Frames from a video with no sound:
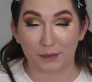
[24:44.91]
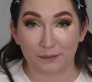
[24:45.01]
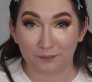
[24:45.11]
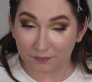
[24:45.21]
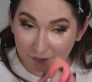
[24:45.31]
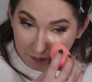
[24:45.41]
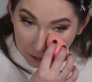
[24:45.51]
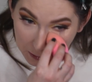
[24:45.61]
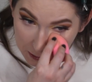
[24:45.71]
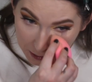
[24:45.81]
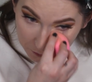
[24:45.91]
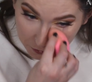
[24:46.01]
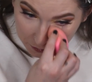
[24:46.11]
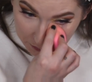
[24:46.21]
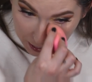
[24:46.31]
But they're not done
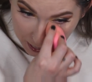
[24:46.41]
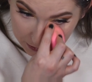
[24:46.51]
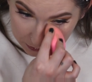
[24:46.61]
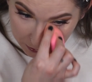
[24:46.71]
with him yet,